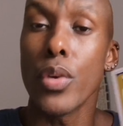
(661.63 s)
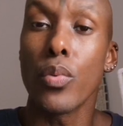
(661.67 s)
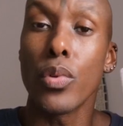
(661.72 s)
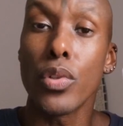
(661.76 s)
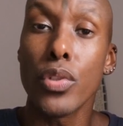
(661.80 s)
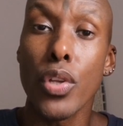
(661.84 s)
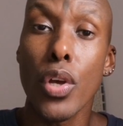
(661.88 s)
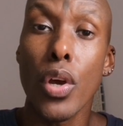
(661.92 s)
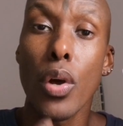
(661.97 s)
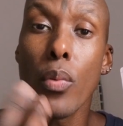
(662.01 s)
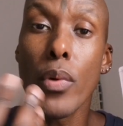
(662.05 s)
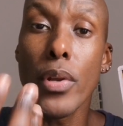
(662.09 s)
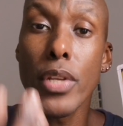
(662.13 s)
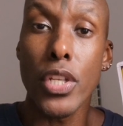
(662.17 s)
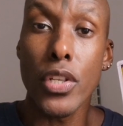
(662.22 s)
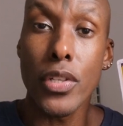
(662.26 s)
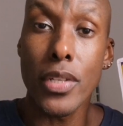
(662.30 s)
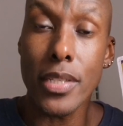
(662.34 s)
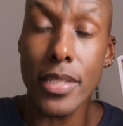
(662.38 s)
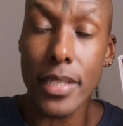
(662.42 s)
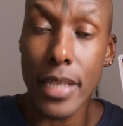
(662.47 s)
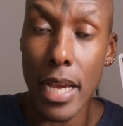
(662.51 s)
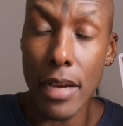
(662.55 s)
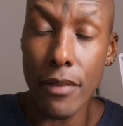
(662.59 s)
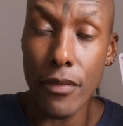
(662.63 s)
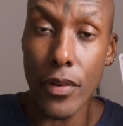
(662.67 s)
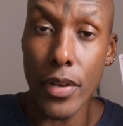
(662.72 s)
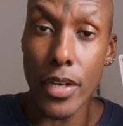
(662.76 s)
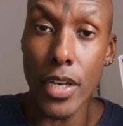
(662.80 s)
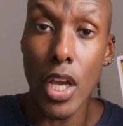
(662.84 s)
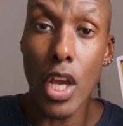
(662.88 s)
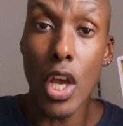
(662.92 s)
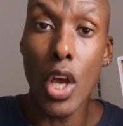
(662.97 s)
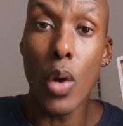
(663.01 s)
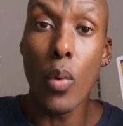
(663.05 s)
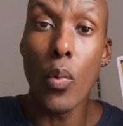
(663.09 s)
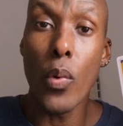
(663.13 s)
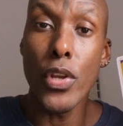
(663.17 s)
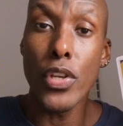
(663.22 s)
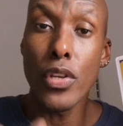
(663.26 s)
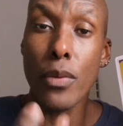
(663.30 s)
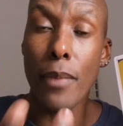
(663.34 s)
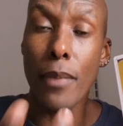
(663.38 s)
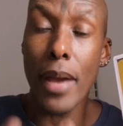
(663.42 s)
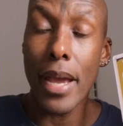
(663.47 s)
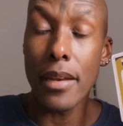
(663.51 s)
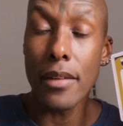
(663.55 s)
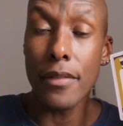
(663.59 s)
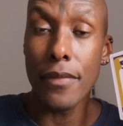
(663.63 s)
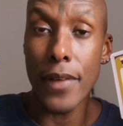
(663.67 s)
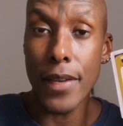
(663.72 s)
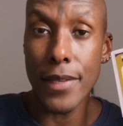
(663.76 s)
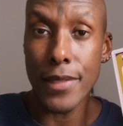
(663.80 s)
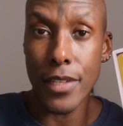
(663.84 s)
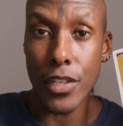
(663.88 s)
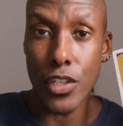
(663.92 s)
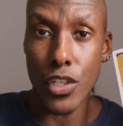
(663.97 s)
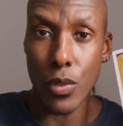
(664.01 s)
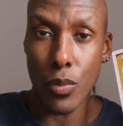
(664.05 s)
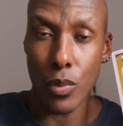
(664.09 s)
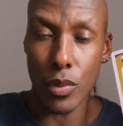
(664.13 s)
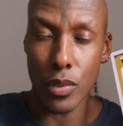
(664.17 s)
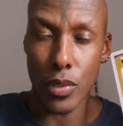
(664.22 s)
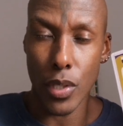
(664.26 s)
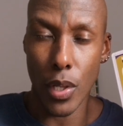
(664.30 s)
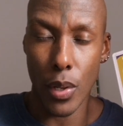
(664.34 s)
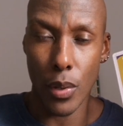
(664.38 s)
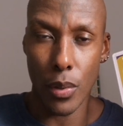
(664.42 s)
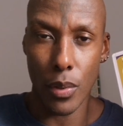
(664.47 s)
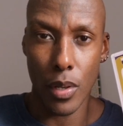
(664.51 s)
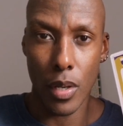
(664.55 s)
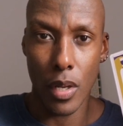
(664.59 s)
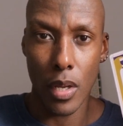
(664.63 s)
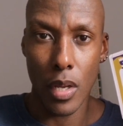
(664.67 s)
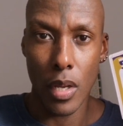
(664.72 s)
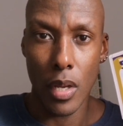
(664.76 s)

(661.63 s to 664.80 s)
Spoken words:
You will know when you discover it. When you manifest it, you will know.